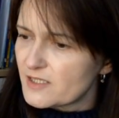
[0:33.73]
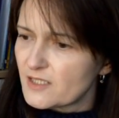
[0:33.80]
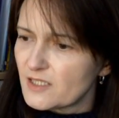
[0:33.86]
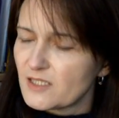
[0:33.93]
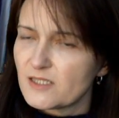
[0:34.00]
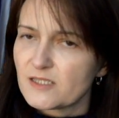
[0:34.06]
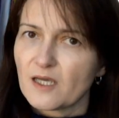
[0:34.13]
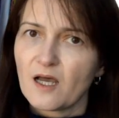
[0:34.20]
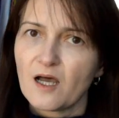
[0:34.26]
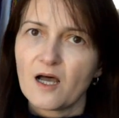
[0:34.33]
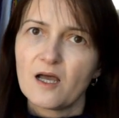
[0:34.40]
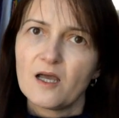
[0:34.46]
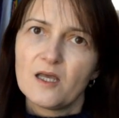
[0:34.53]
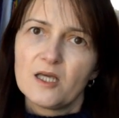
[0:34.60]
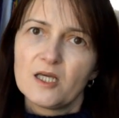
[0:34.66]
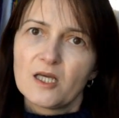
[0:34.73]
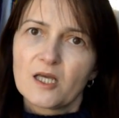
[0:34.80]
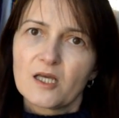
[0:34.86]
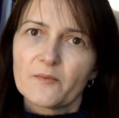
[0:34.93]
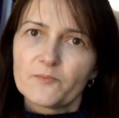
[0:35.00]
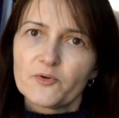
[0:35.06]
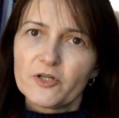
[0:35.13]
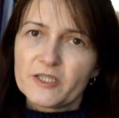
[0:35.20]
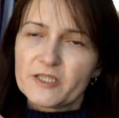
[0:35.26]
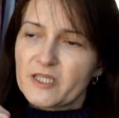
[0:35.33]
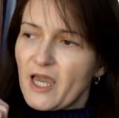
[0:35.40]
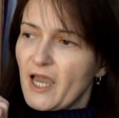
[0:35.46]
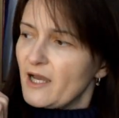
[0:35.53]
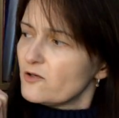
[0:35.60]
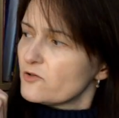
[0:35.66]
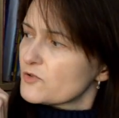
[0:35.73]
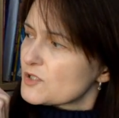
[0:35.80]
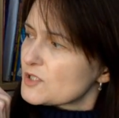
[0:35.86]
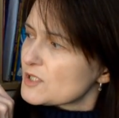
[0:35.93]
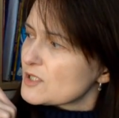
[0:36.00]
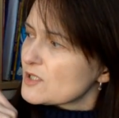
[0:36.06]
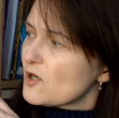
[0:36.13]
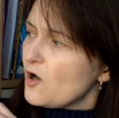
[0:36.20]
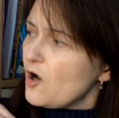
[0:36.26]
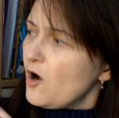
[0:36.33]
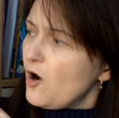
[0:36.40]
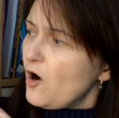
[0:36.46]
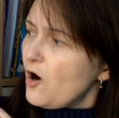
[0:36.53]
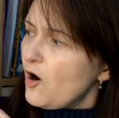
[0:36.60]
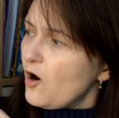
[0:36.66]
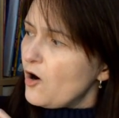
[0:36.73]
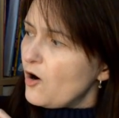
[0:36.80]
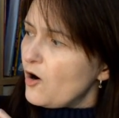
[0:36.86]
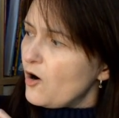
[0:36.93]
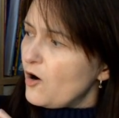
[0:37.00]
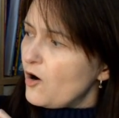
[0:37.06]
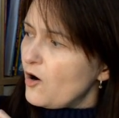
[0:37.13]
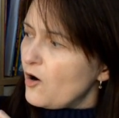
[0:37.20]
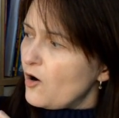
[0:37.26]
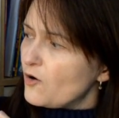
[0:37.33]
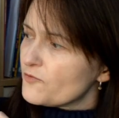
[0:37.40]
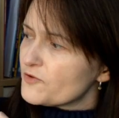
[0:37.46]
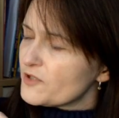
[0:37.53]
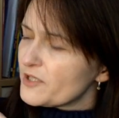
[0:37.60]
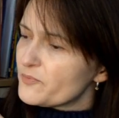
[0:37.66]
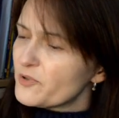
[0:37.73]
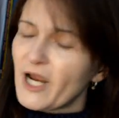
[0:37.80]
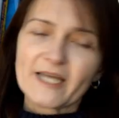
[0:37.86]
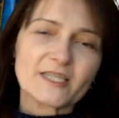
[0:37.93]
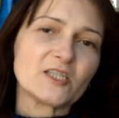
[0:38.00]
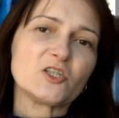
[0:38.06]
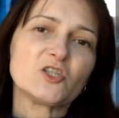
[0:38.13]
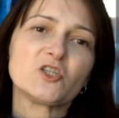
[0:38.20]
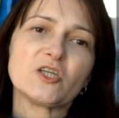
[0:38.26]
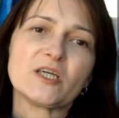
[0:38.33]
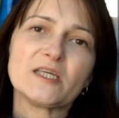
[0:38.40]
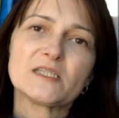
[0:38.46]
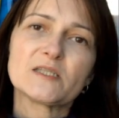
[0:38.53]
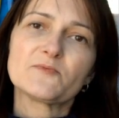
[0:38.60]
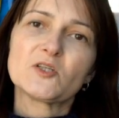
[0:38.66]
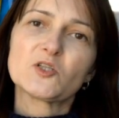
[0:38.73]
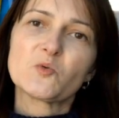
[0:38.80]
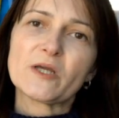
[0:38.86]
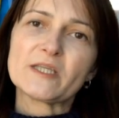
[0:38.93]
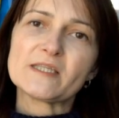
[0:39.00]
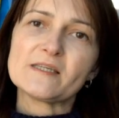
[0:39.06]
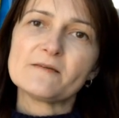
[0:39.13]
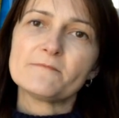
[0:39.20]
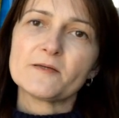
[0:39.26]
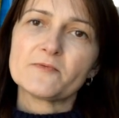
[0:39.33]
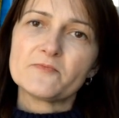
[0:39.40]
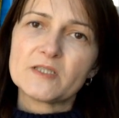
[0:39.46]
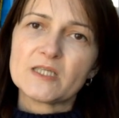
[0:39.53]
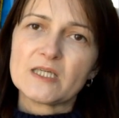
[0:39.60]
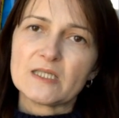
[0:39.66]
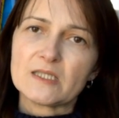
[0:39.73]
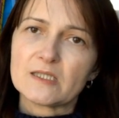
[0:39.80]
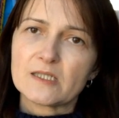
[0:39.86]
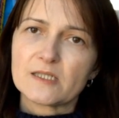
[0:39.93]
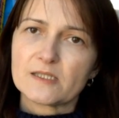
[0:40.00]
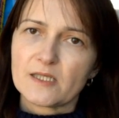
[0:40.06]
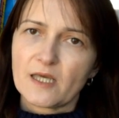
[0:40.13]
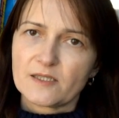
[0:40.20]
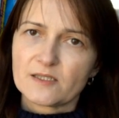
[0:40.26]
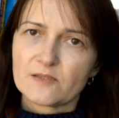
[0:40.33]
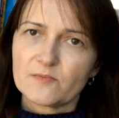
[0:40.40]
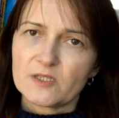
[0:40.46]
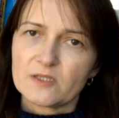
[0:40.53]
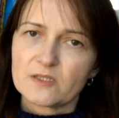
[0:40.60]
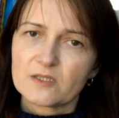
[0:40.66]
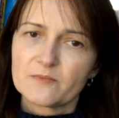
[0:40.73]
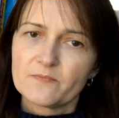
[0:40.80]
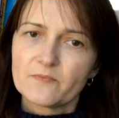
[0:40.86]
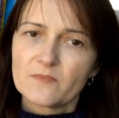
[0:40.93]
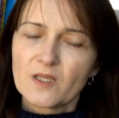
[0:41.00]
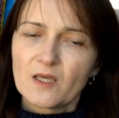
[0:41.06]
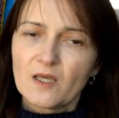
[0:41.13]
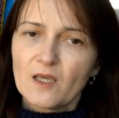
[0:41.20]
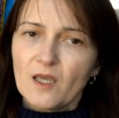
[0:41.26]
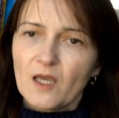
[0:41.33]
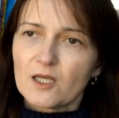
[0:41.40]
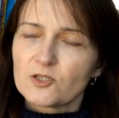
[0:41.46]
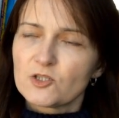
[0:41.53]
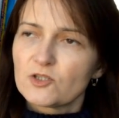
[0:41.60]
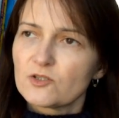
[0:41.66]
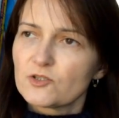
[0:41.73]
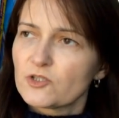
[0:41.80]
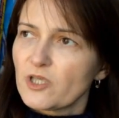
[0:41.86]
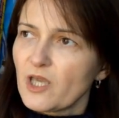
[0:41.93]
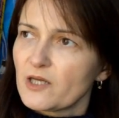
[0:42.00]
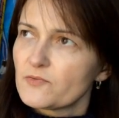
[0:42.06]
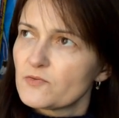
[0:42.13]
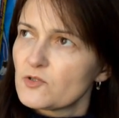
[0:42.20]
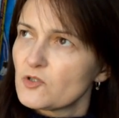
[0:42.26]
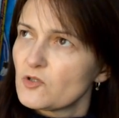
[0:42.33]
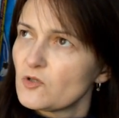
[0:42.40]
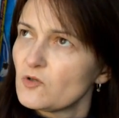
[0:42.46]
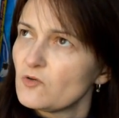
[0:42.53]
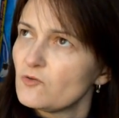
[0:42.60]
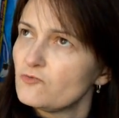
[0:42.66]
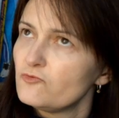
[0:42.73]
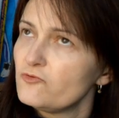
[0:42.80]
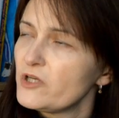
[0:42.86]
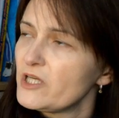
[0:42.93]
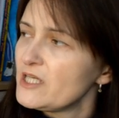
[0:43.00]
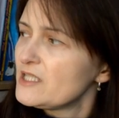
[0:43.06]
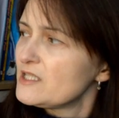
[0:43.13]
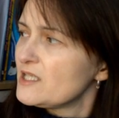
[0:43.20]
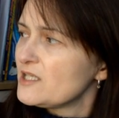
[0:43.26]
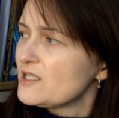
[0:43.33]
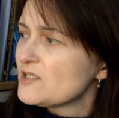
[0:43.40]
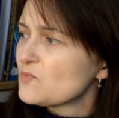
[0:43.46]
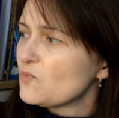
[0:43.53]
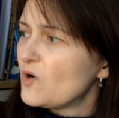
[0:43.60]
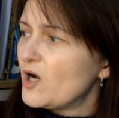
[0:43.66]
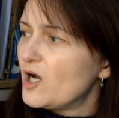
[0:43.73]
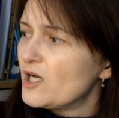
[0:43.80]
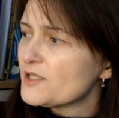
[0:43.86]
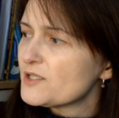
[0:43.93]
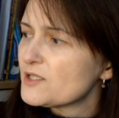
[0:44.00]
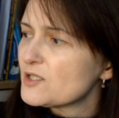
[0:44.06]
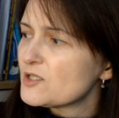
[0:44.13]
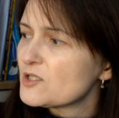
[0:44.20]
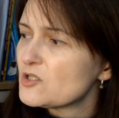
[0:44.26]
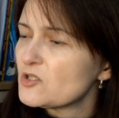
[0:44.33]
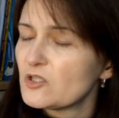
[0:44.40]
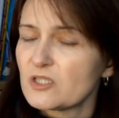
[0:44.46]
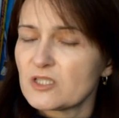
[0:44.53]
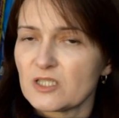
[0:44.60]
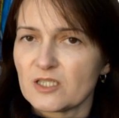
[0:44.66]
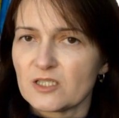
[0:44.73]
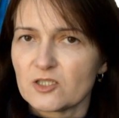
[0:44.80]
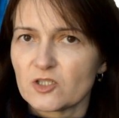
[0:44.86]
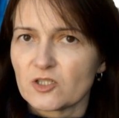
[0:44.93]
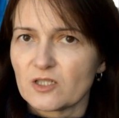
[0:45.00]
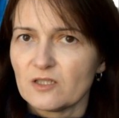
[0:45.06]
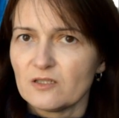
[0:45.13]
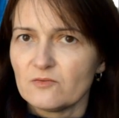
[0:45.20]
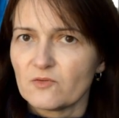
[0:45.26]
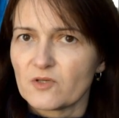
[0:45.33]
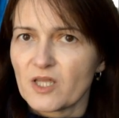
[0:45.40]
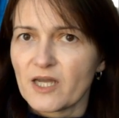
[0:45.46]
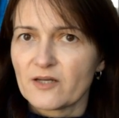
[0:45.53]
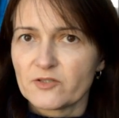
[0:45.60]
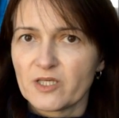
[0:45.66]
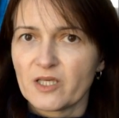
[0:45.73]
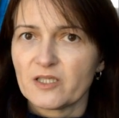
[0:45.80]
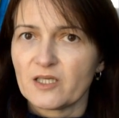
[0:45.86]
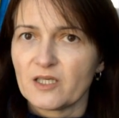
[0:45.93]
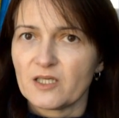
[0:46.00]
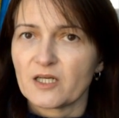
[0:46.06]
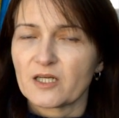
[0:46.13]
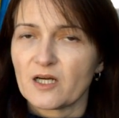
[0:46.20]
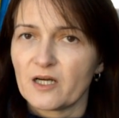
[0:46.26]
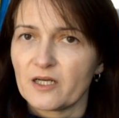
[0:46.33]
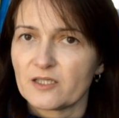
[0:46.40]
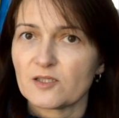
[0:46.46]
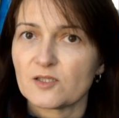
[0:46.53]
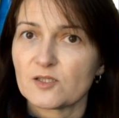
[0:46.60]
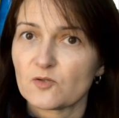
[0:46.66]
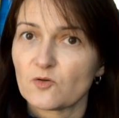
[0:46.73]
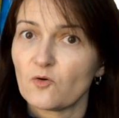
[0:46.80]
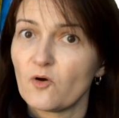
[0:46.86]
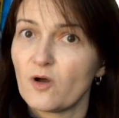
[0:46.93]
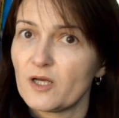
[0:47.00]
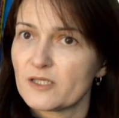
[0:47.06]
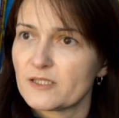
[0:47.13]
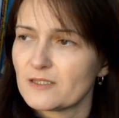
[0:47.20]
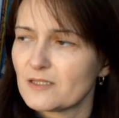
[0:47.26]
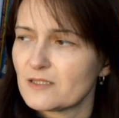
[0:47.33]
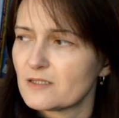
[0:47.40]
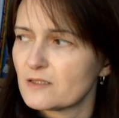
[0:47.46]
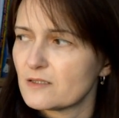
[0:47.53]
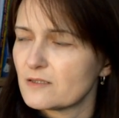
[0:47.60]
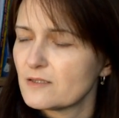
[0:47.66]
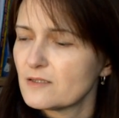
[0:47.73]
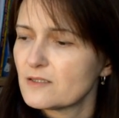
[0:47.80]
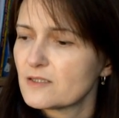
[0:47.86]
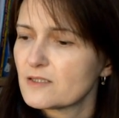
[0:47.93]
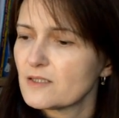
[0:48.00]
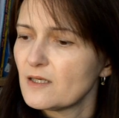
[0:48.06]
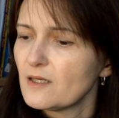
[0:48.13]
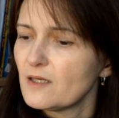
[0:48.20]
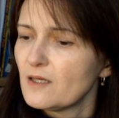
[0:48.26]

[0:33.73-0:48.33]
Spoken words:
These are printouts of the practice sheets for the 2015 assessment. And children have to read these words to the teacher without any guidance or assistance.